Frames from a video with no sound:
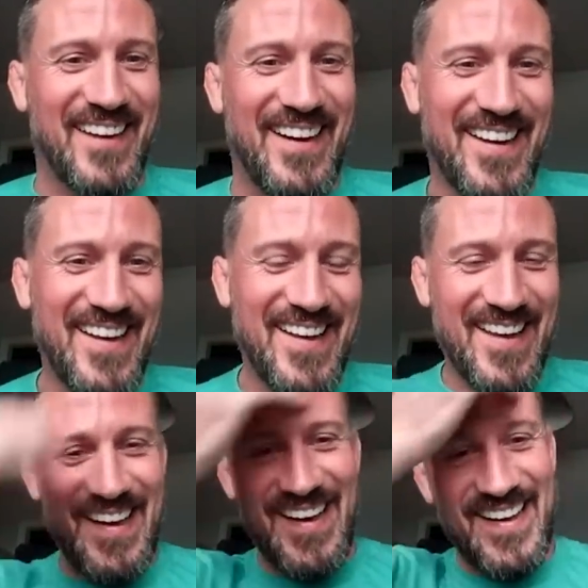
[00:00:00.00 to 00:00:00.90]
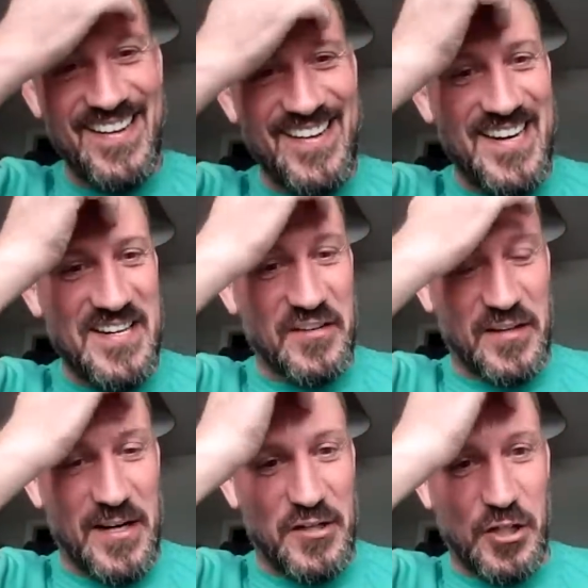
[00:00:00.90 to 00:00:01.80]
He
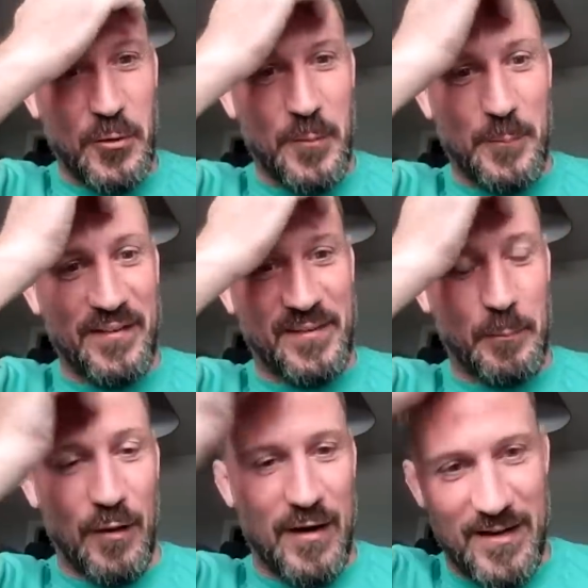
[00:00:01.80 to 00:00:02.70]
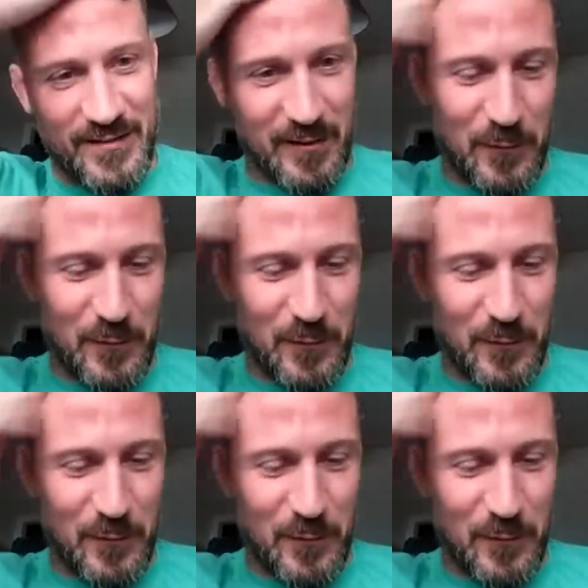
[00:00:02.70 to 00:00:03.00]
just kind of showed up by surprise,